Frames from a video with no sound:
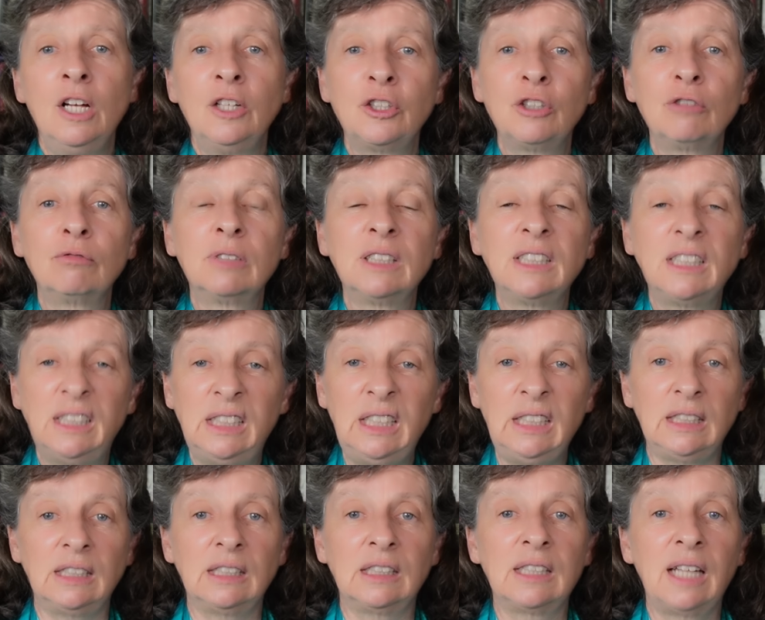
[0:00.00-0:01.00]
to
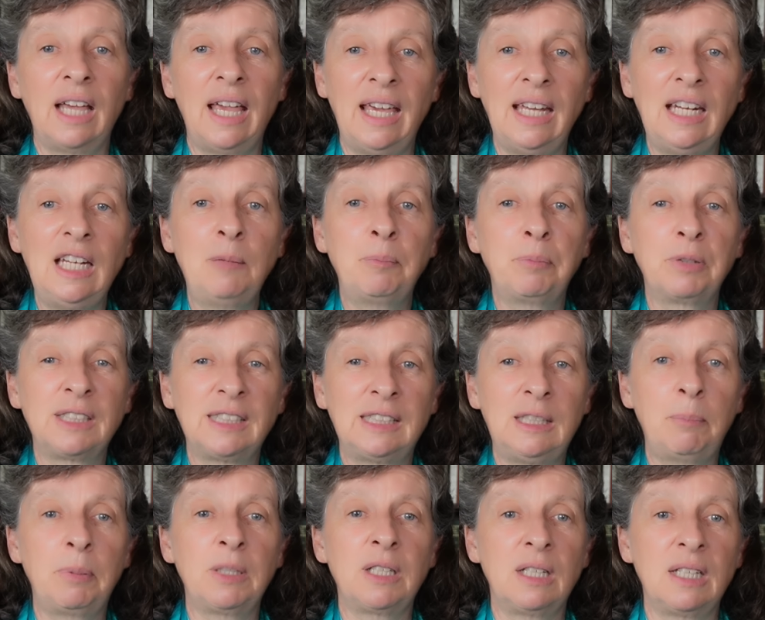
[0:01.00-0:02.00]
resist any
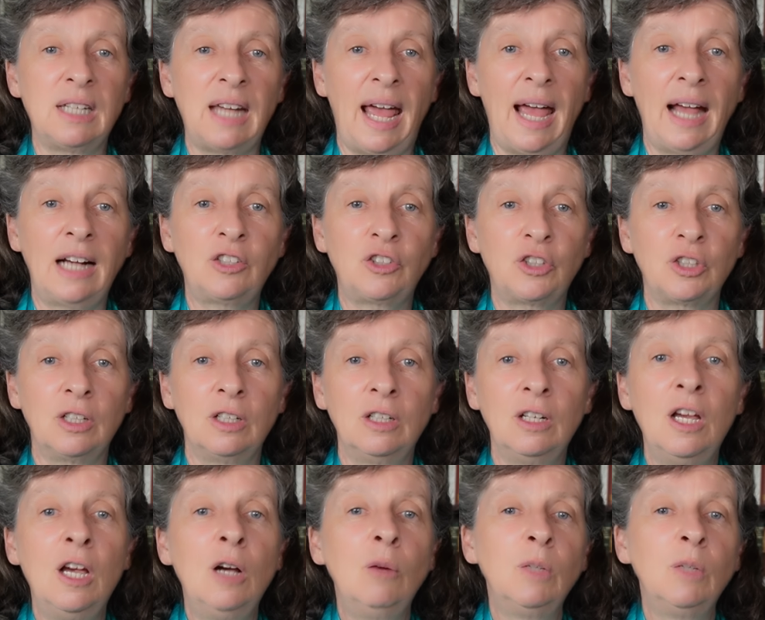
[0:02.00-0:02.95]
precipitant action